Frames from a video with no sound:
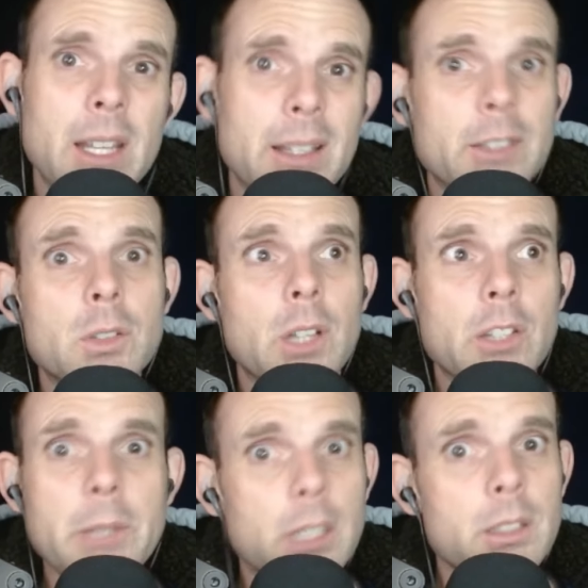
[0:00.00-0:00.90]
Like,
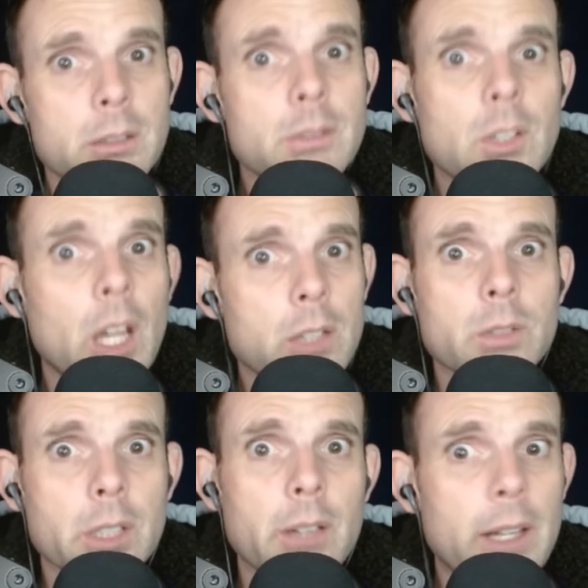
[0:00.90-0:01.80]
trust me, not so
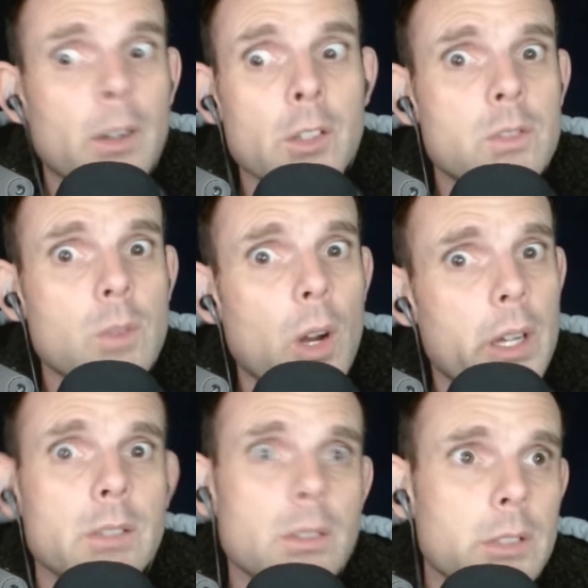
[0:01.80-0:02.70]
good, right? I've heard
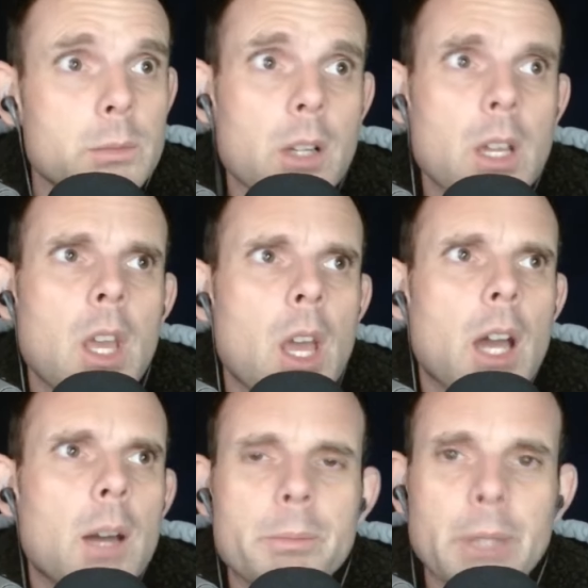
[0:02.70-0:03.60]
stories, holy smoke.
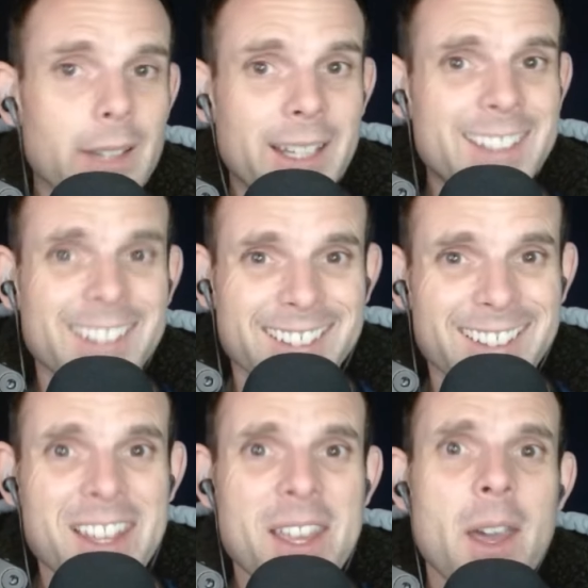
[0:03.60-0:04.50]
But like,
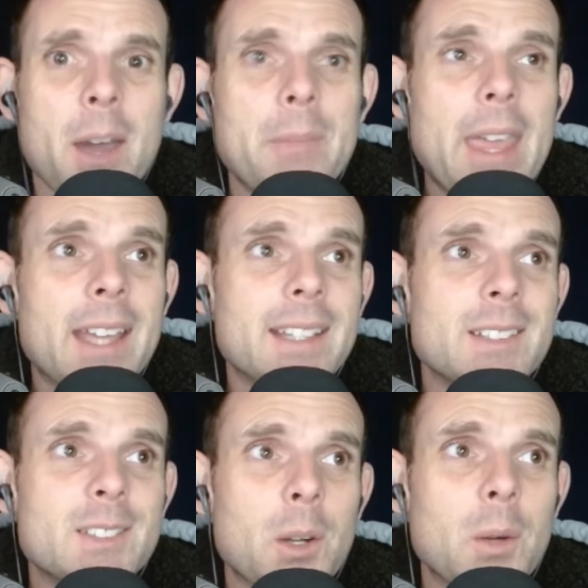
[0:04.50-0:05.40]

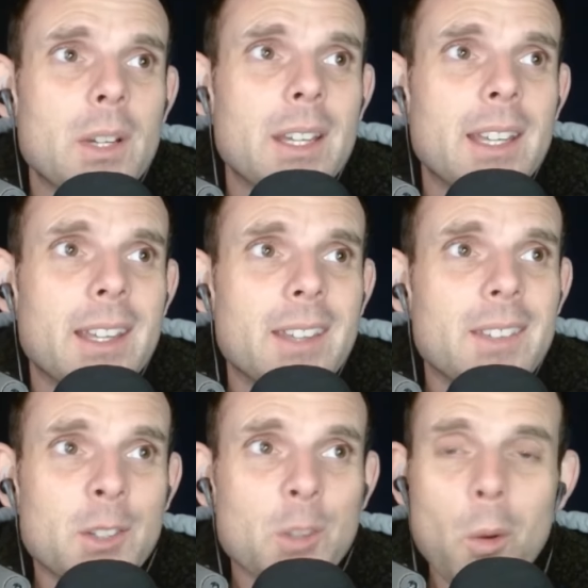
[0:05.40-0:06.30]
and so
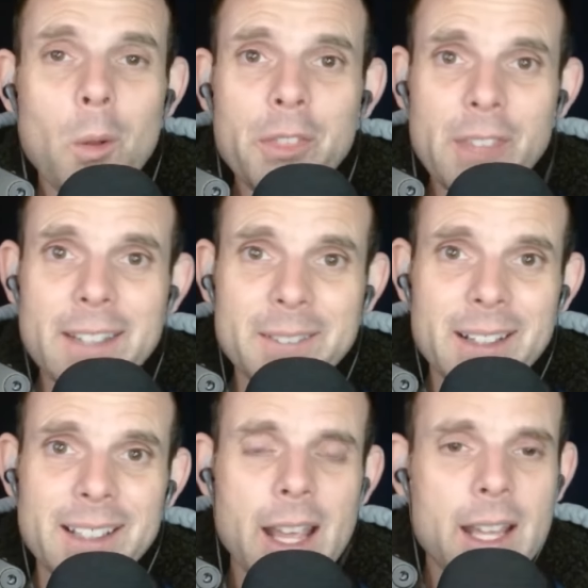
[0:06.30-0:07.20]
there's a whole thing,
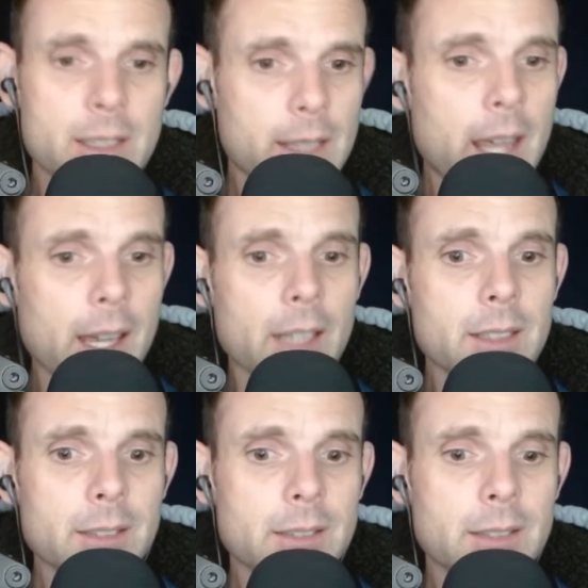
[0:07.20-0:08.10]
right? And
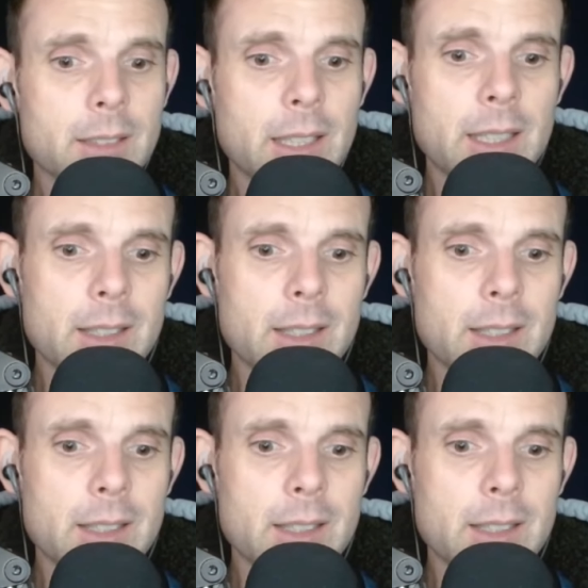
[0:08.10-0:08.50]
it